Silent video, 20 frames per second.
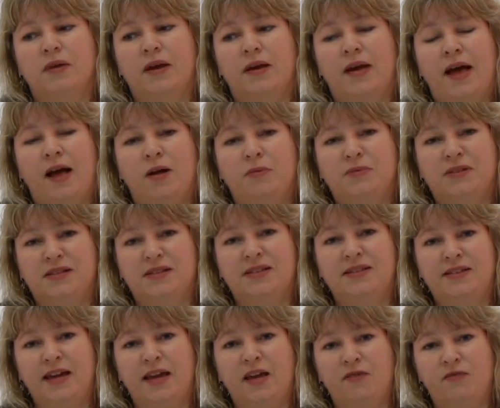helped
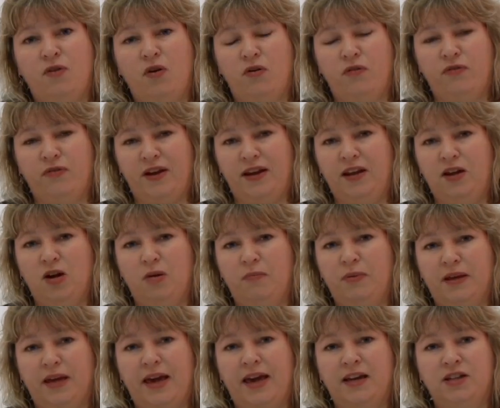stave off any
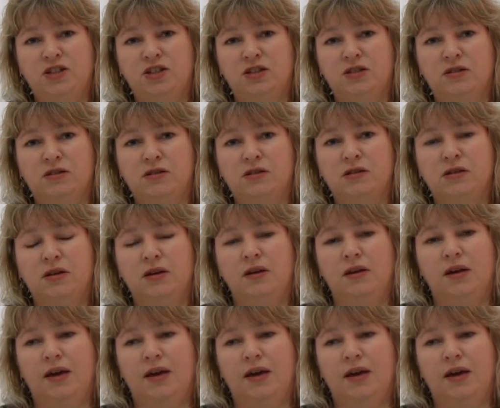complications.